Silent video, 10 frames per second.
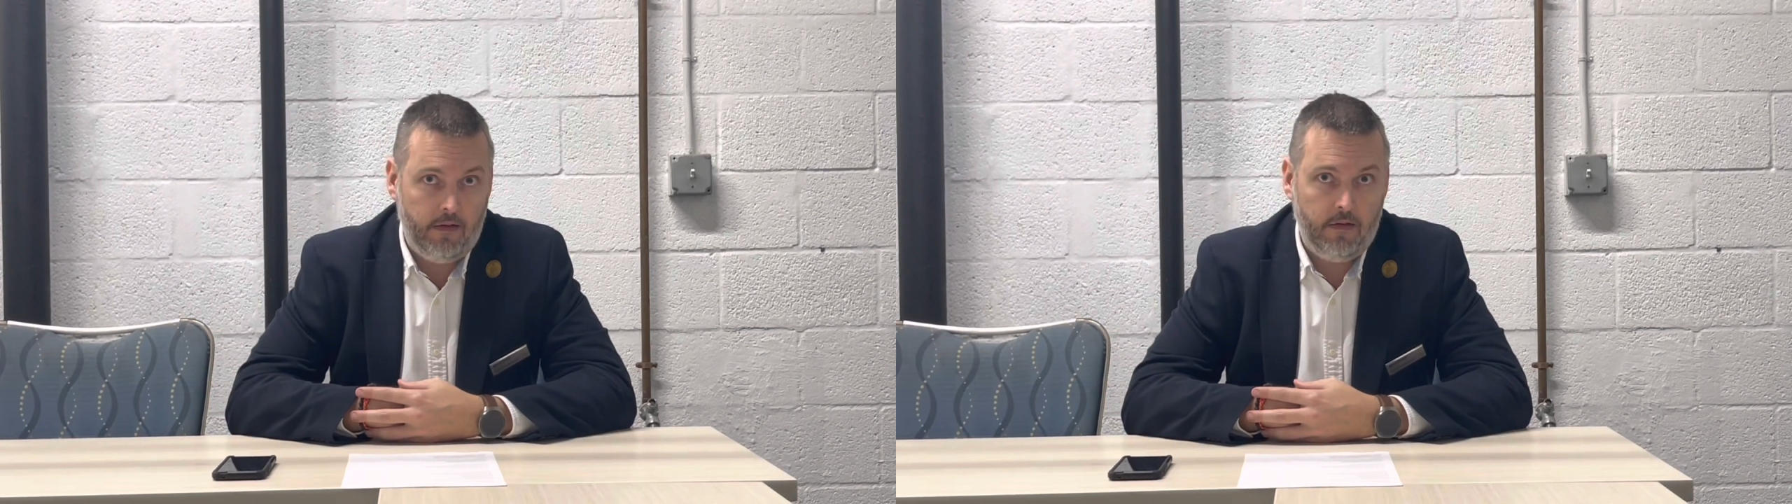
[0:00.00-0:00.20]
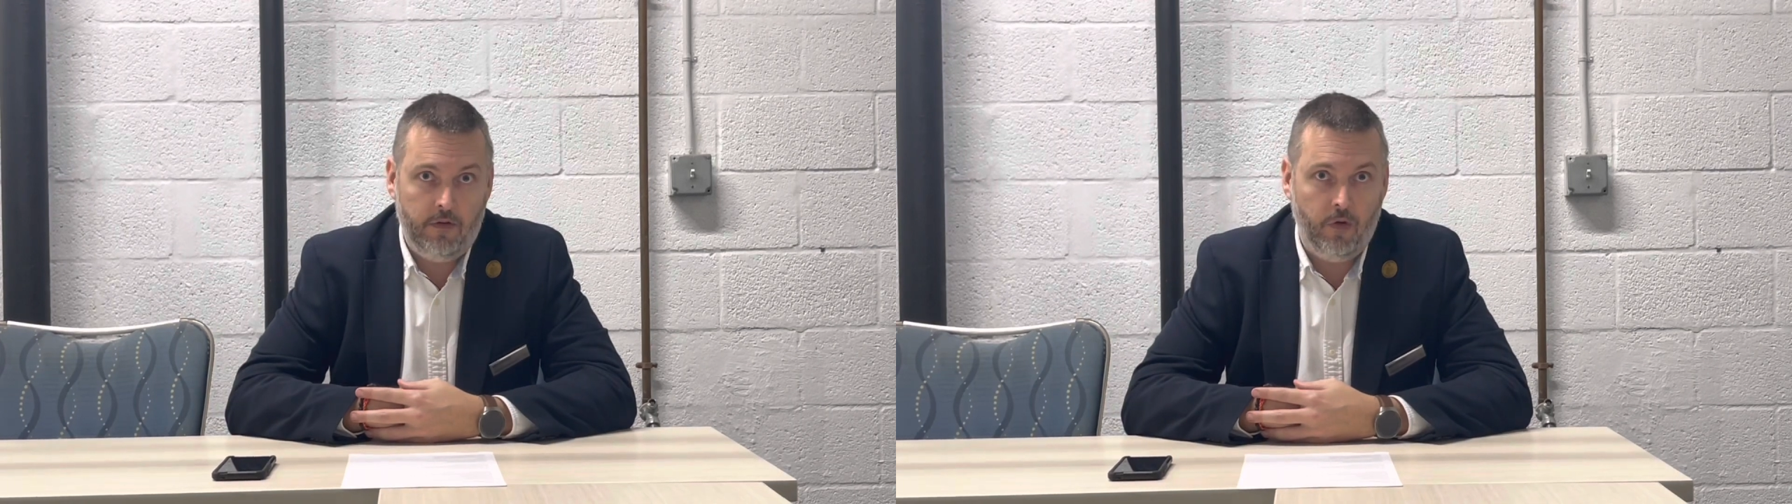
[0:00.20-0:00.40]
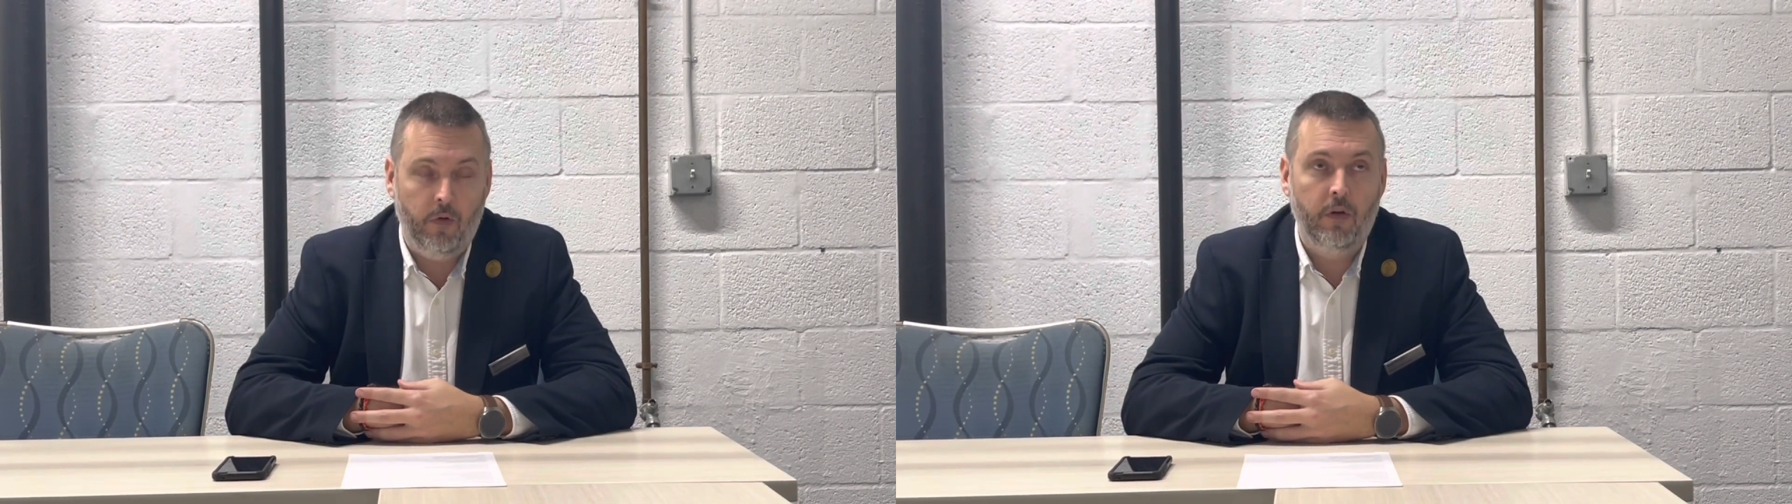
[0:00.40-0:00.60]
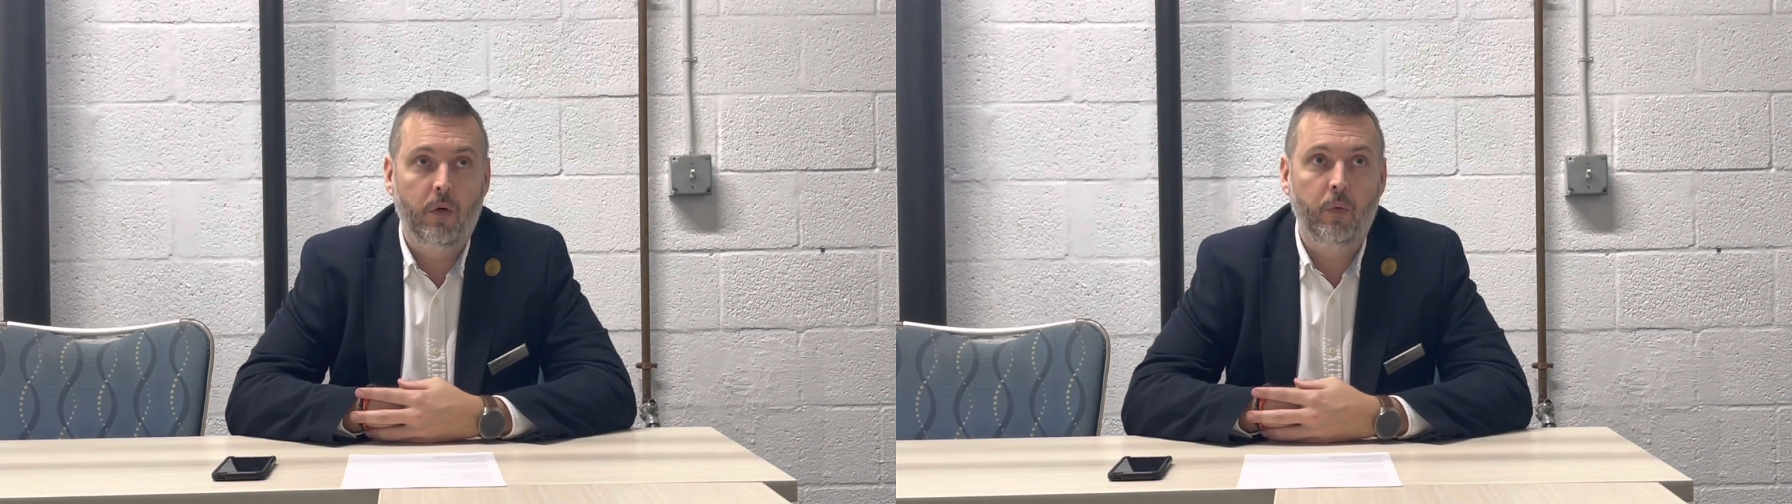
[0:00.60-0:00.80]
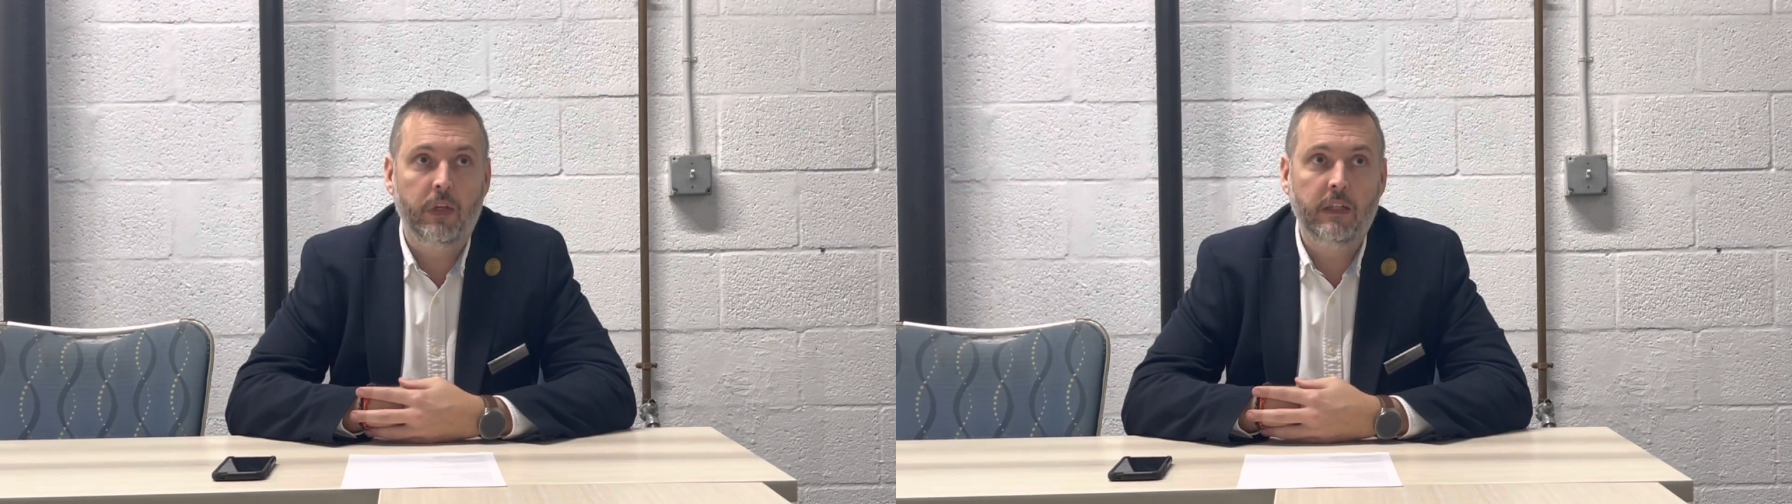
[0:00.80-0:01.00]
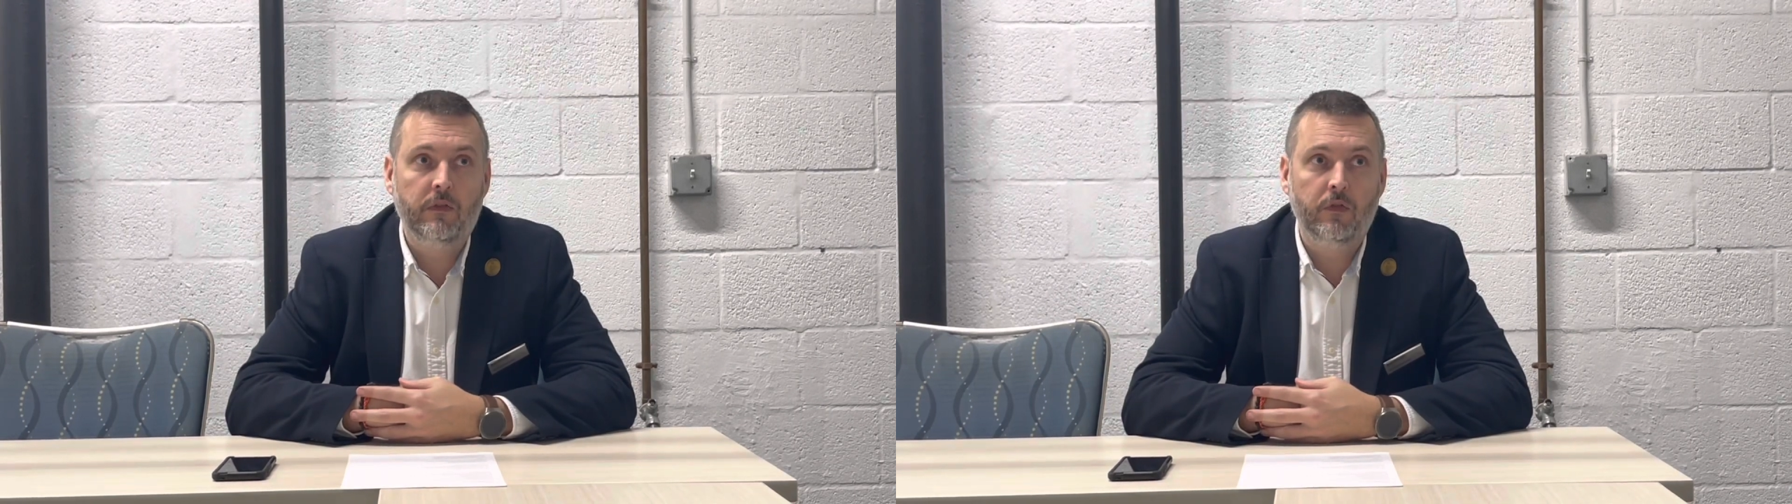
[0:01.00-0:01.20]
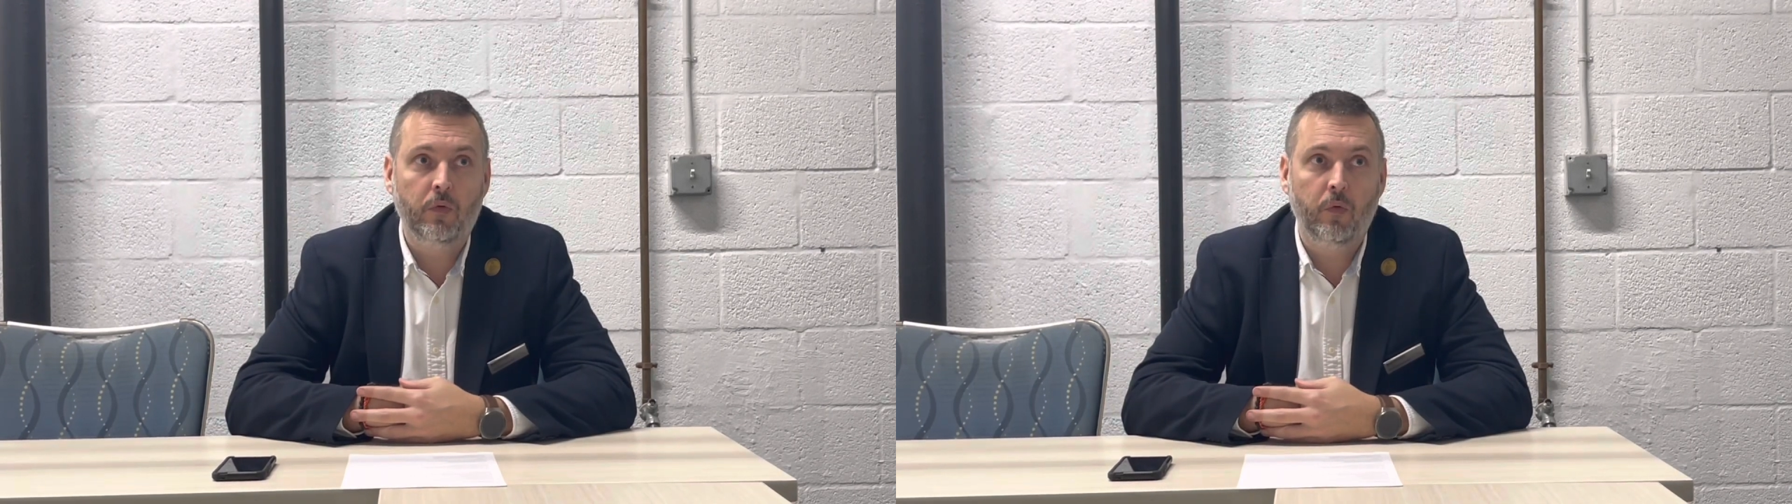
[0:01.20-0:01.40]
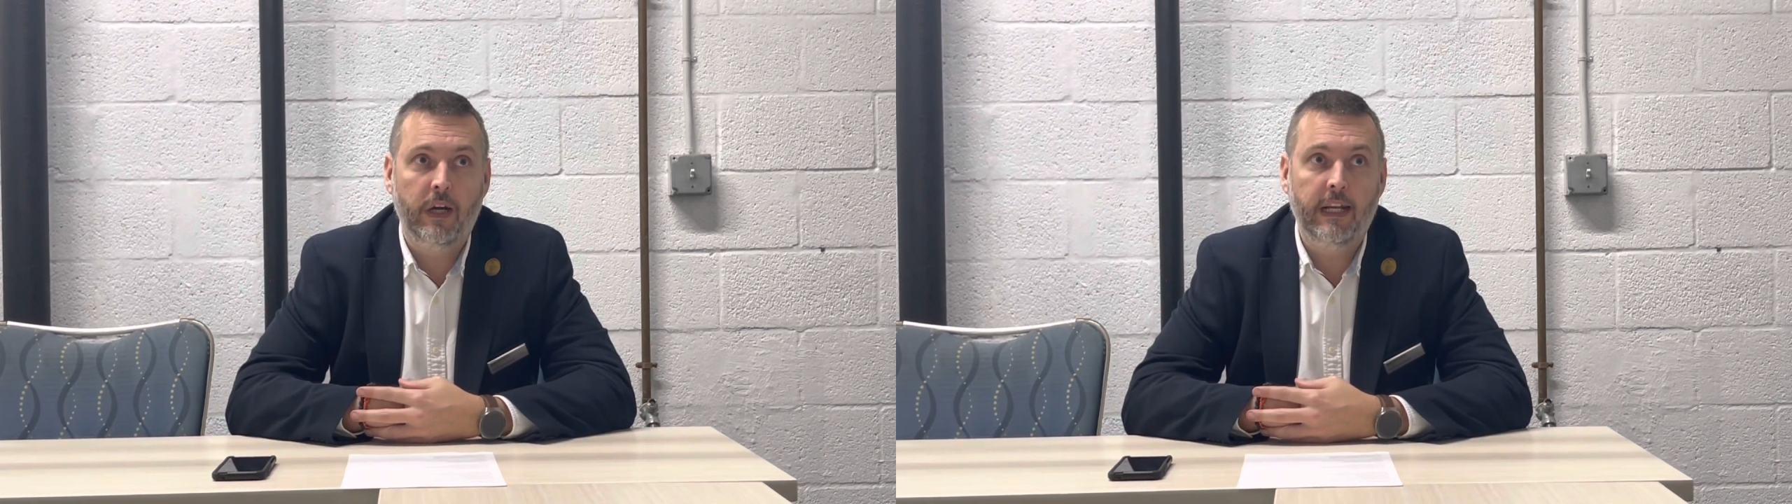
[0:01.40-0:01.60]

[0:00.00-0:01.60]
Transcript: No, we need to write